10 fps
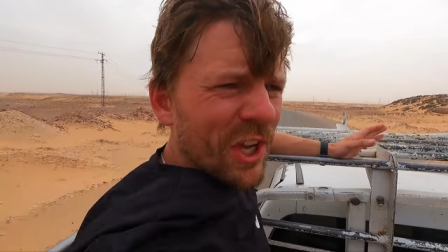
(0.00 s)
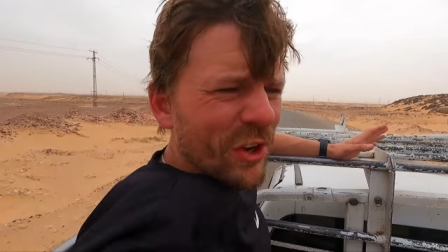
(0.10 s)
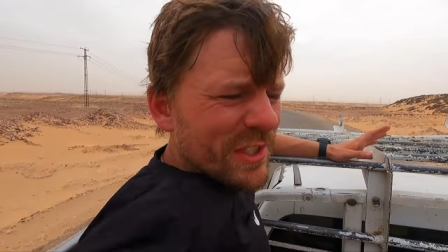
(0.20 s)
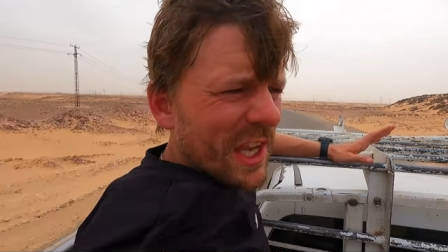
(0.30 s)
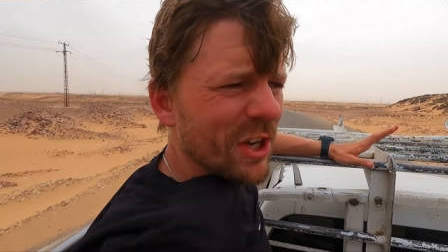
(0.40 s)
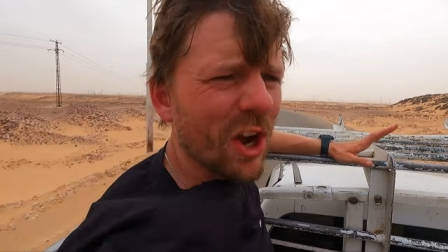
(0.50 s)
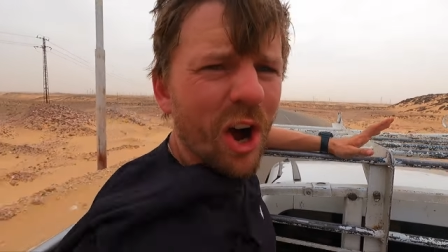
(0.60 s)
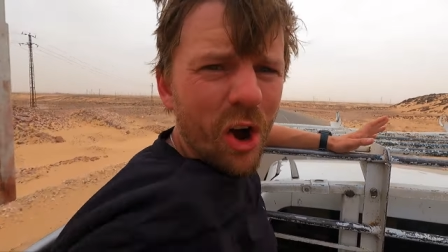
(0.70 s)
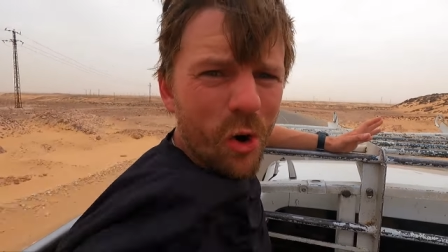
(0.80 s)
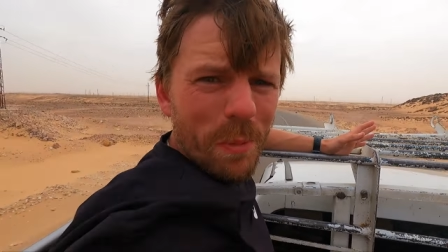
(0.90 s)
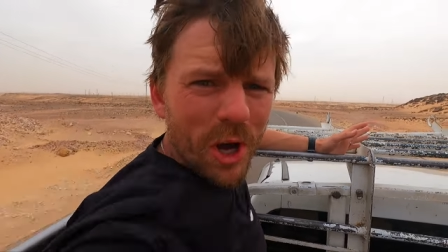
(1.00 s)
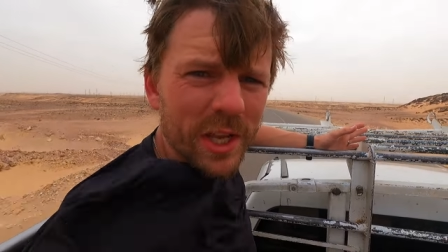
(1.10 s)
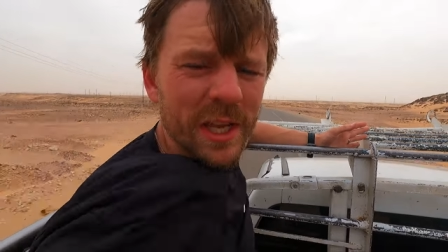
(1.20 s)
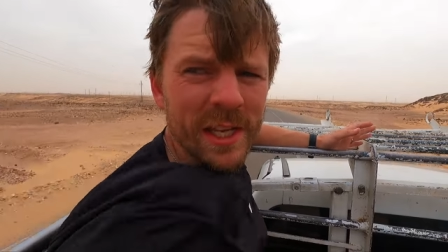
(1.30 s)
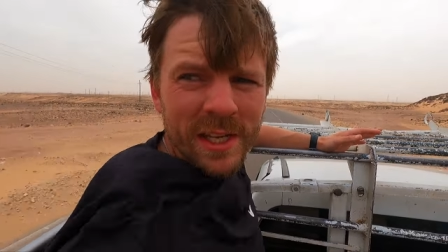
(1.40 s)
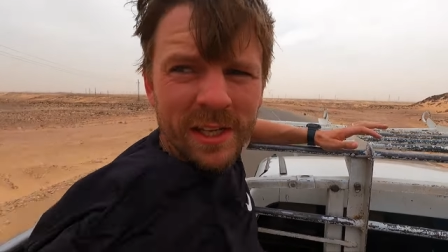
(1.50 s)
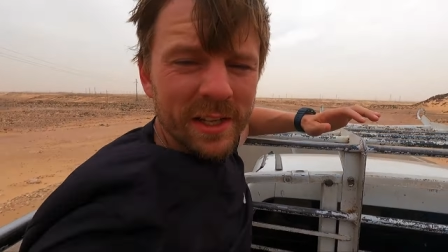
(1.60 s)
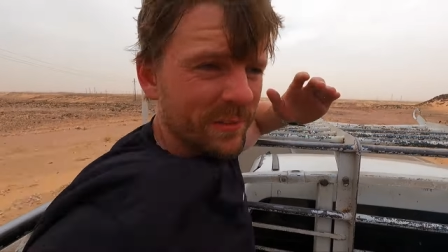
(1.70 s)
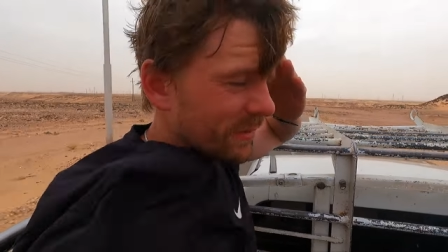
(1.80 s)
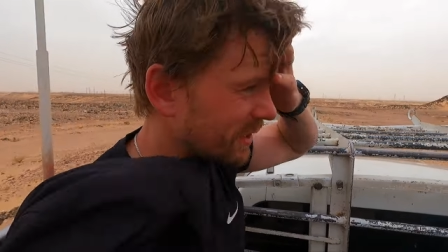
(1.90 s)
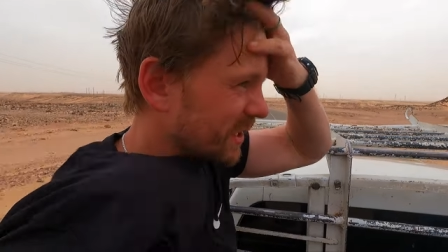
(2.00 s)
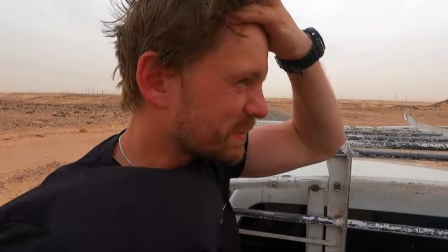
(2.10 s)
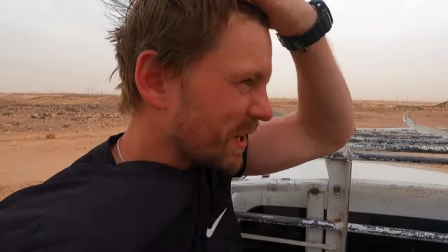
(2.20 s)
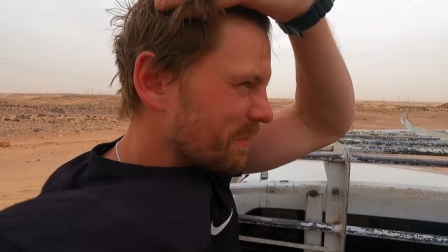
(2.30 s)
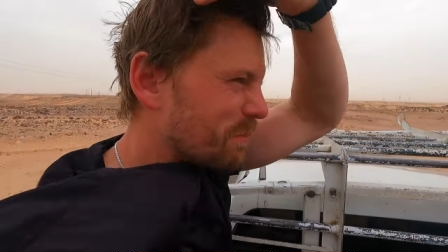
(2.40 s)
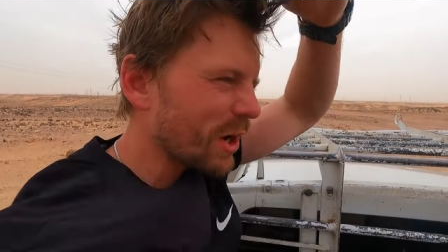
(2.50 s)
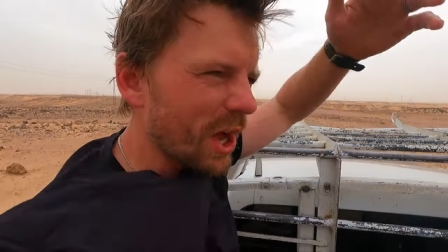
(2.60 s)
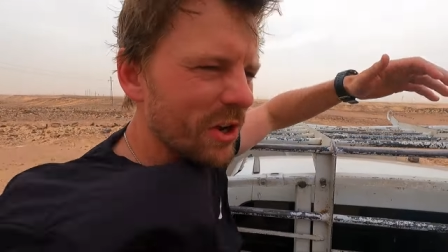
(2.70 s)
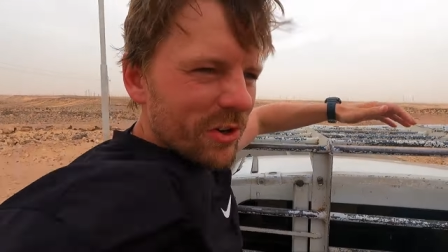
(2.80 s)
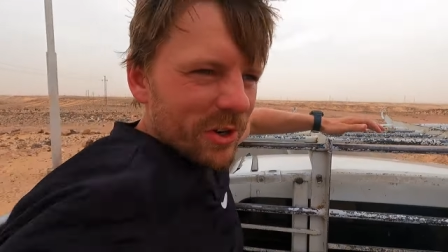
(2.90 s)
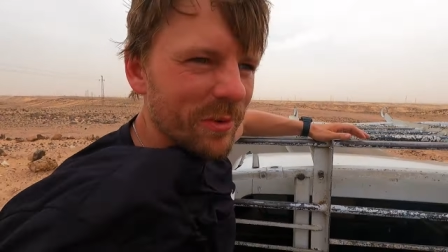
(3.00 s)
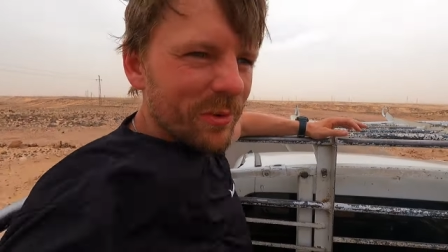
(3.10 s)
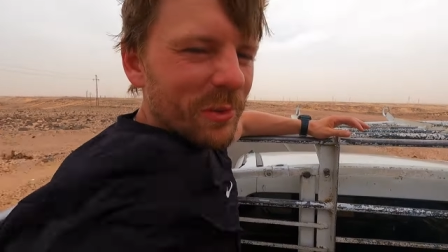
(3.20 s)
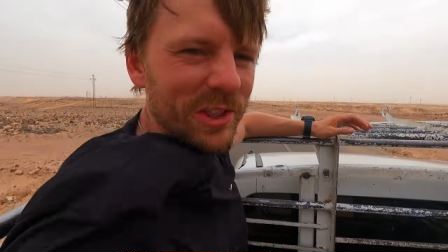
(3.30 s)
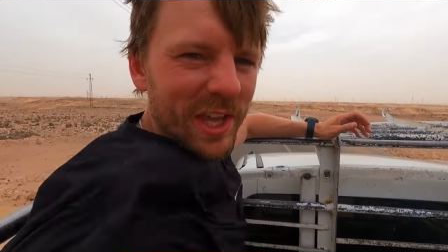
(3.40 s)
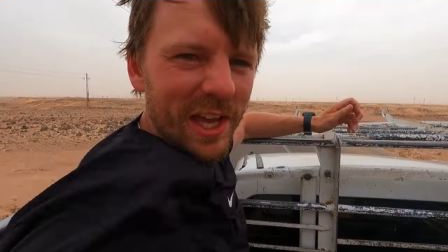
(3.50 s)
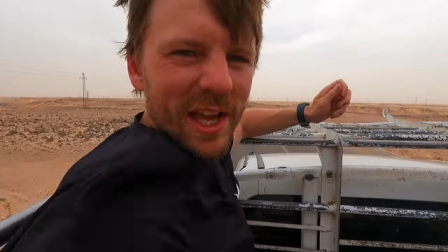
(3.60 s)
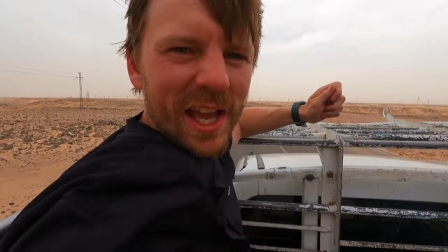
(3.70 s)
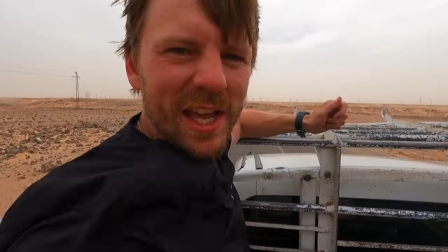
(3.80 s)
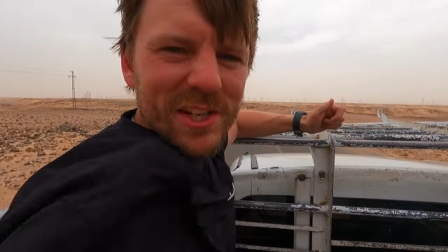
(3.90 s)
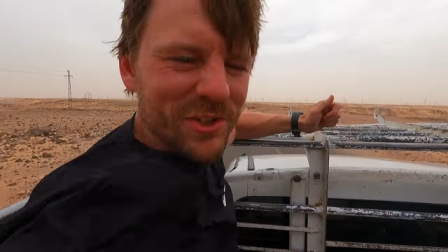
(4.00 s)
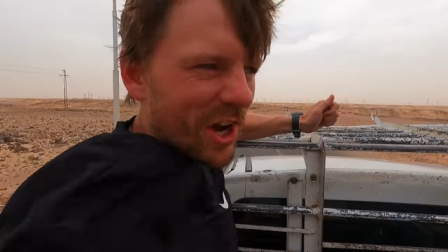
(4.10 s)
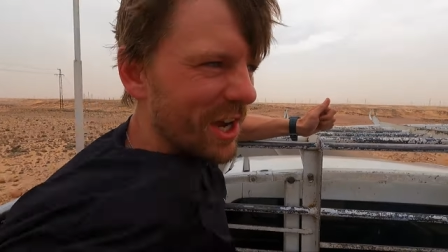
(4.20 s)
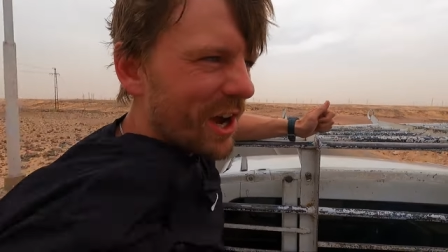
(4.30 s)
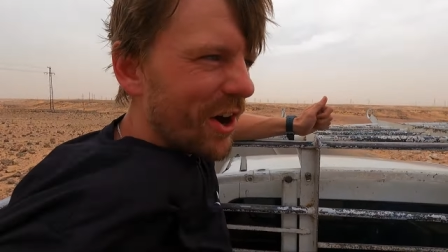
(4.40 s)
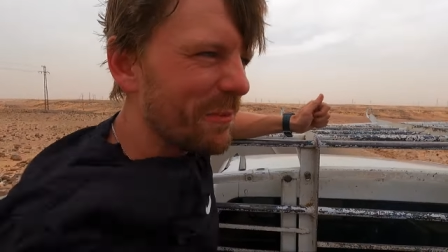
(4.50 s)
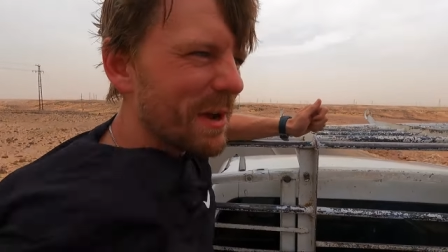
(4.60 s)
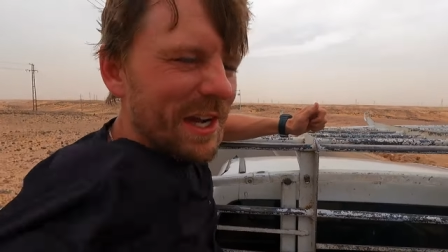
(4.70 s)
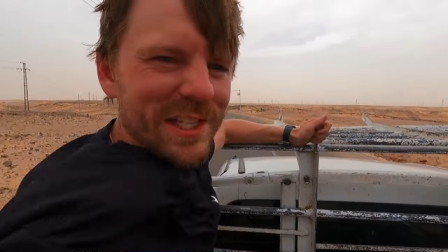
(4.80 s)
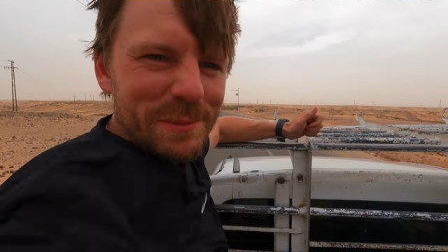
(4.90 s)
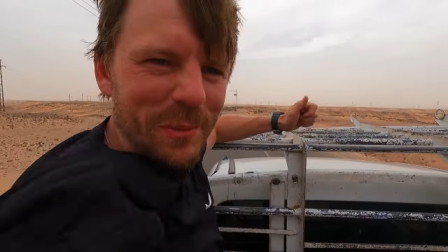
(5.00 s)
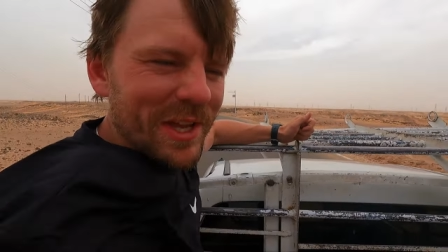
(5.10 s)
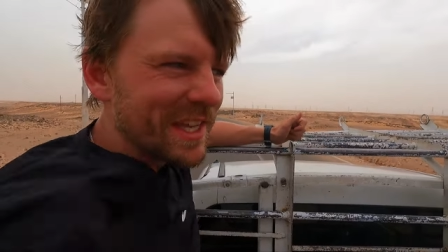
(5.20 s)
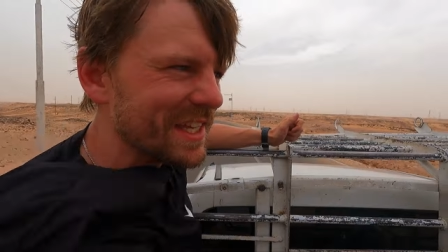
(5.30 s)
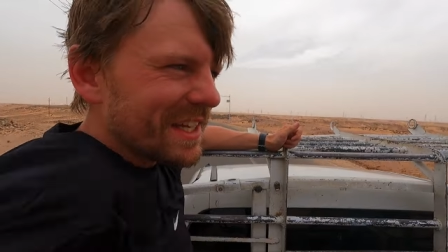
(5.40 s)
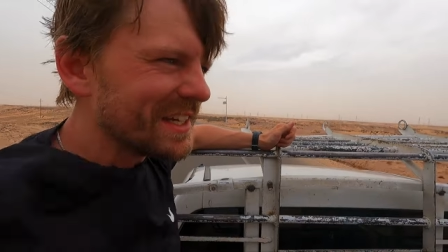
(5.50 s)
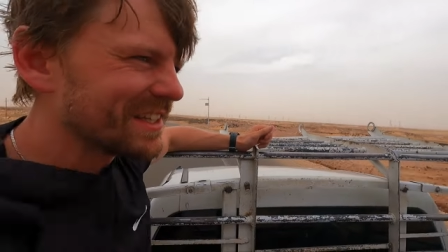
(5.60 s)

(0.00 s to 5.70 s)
feels like your whole body is being blown with a hairdryer on maximum heat,